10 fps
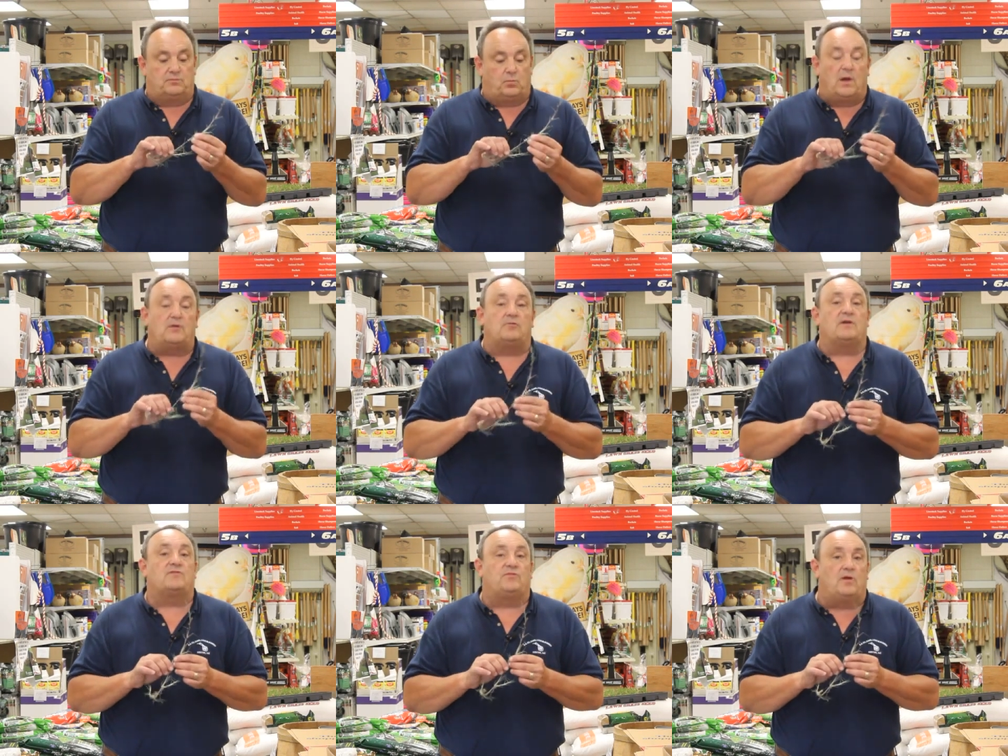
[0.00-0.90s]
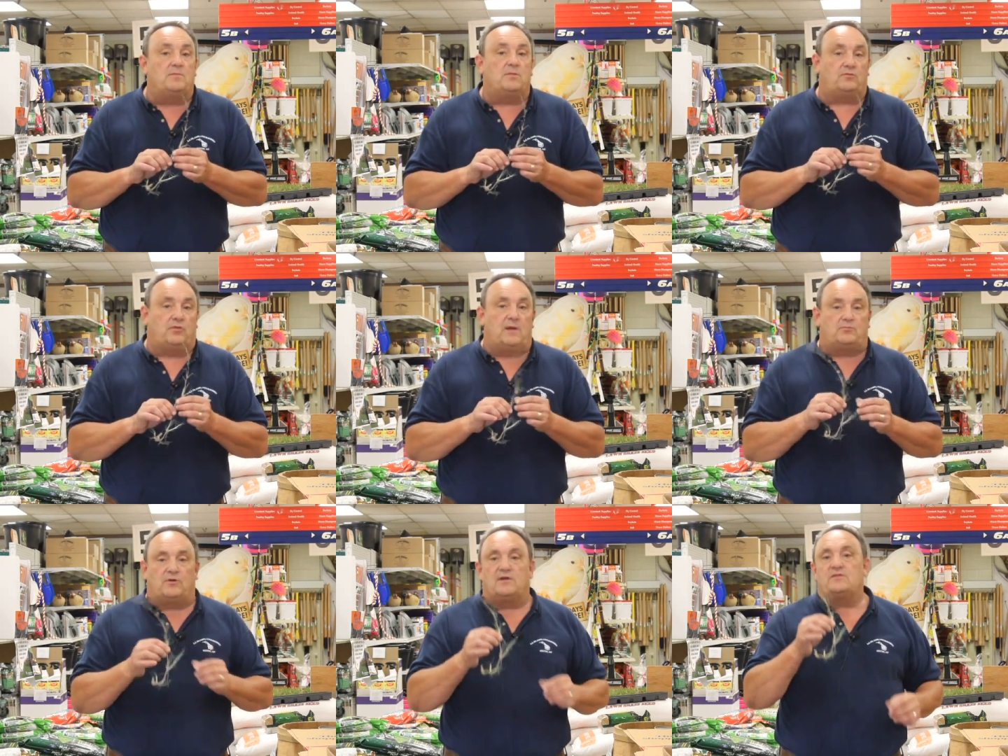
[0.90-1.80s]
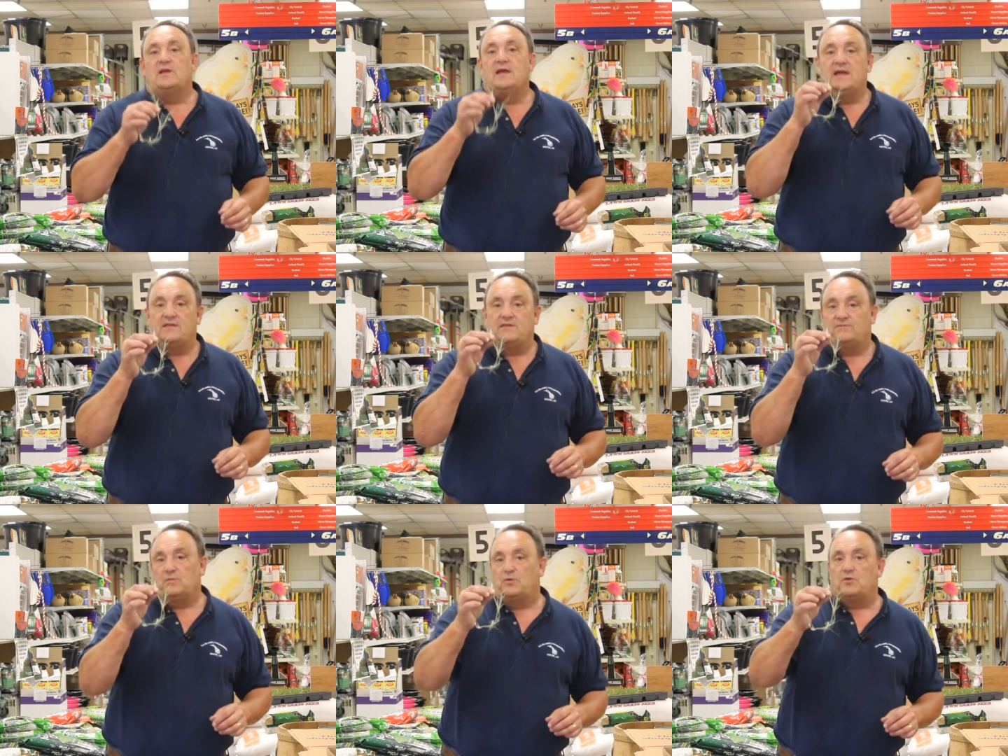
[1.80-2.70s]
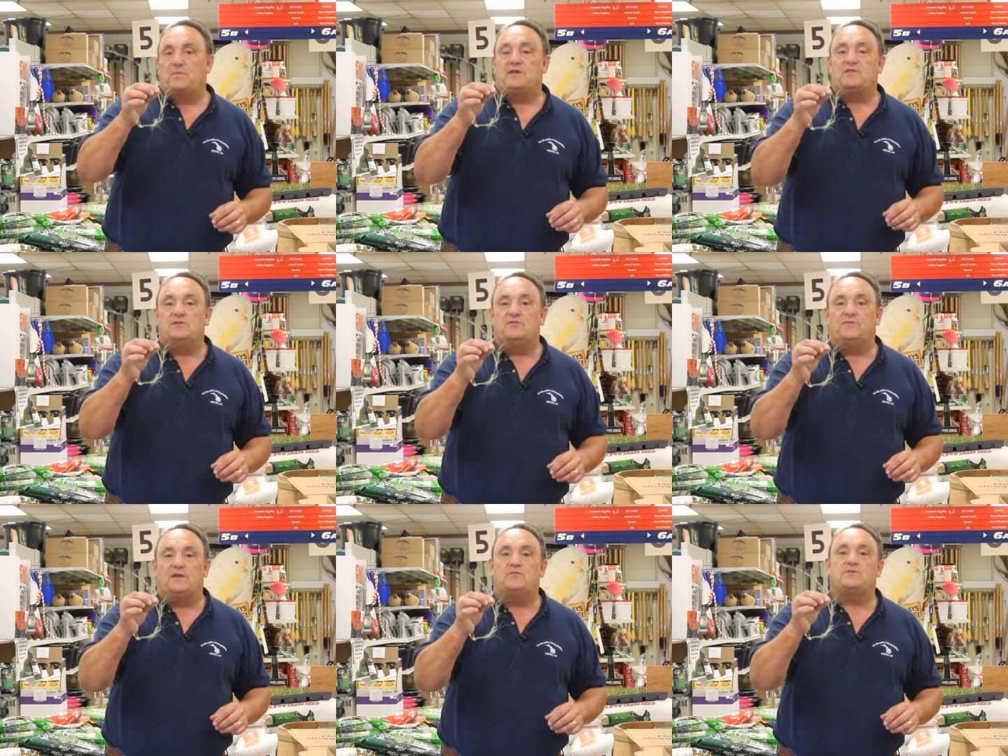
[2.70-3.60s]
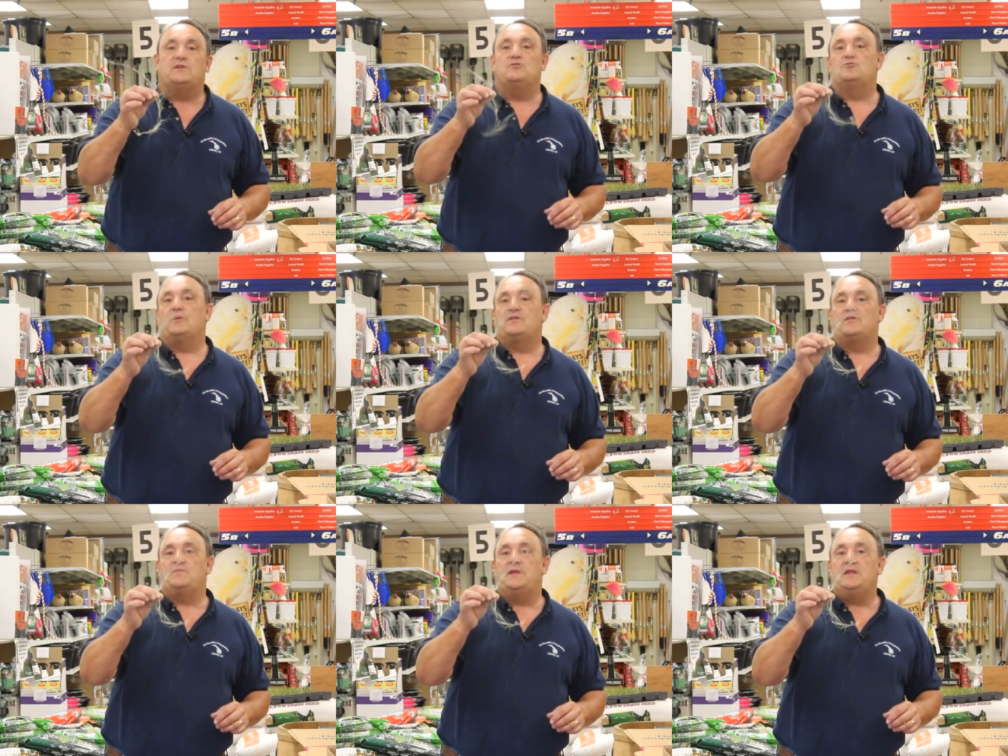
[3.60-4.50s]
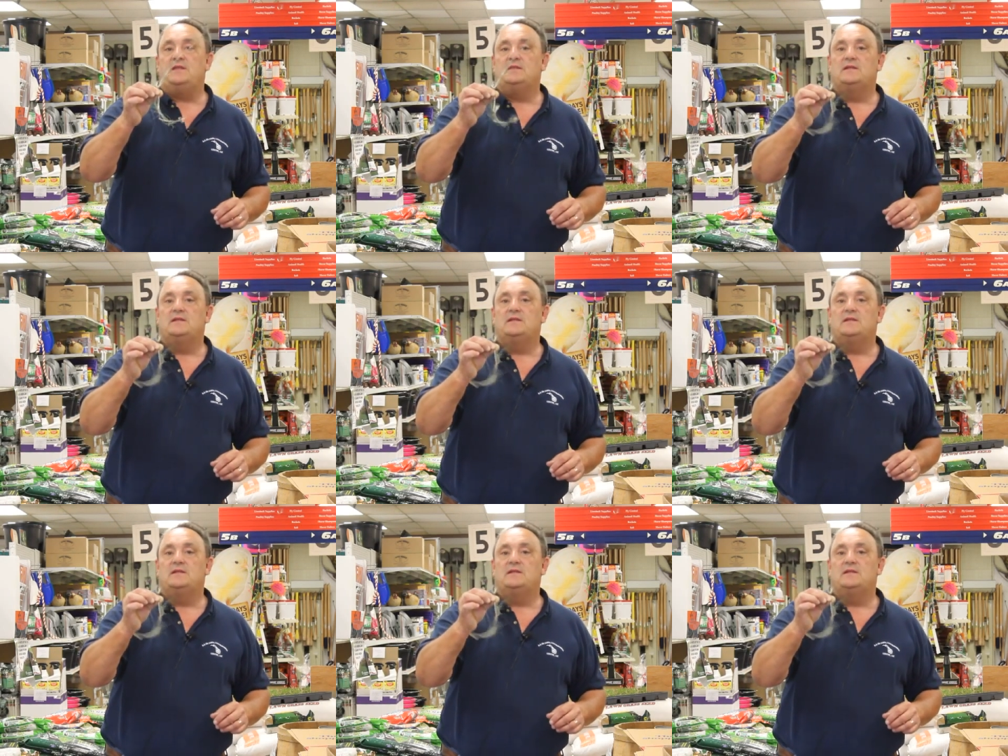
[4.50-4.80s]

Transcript: wiregrass from crabgrass is if you put a piece in your fingers and you try to spin it.